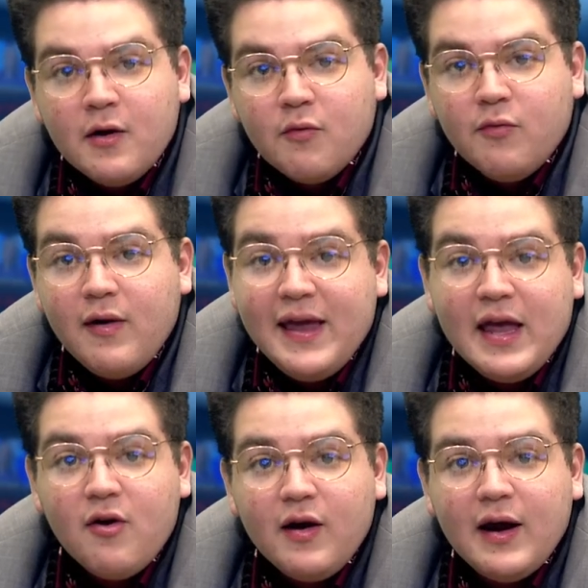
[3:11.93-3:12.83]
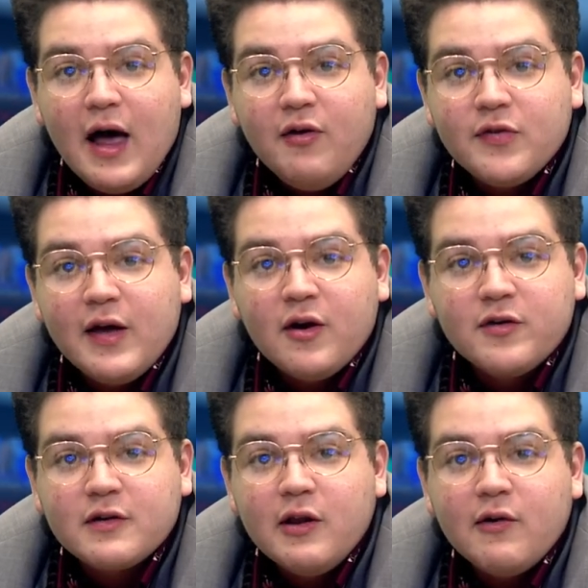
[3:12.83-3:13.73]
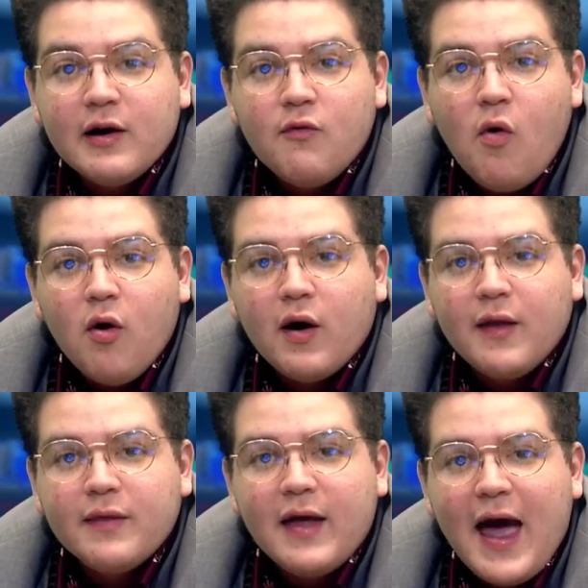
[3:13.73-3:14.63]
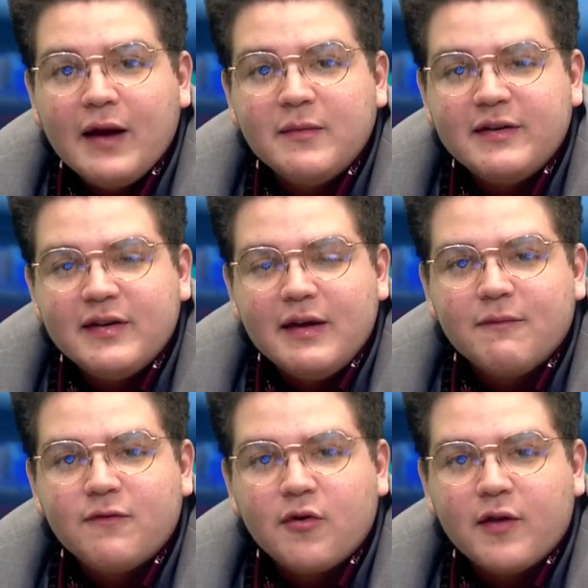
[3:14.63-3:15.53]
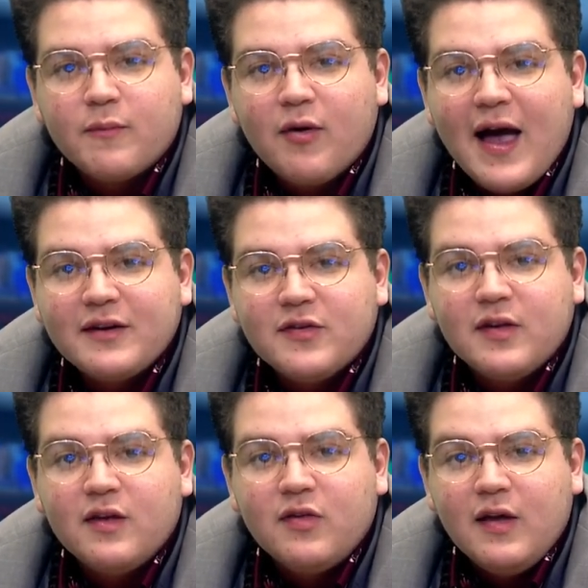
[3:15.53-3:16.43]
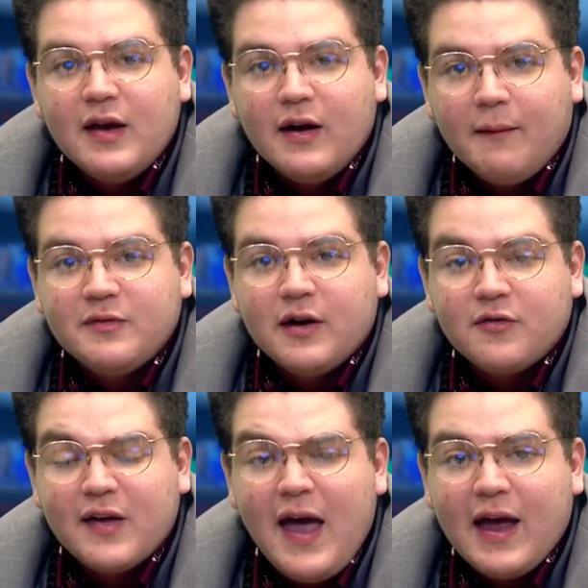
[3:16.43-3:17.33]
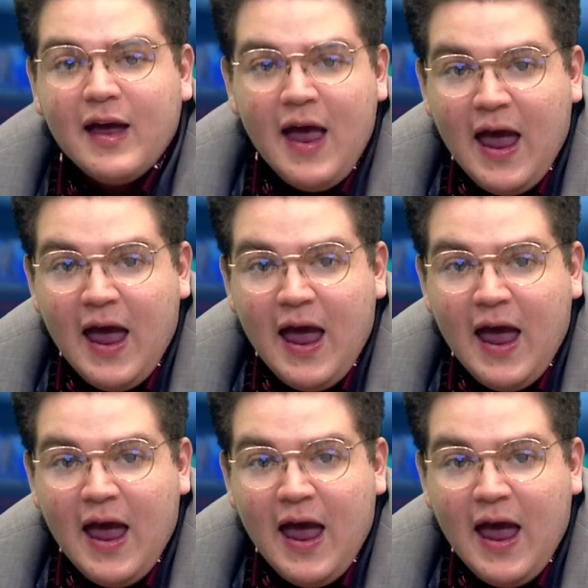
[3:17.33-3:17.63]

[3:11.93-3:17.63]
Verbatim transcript: We here at LSN are declaring war on the admin team for their practices in Upstairs K,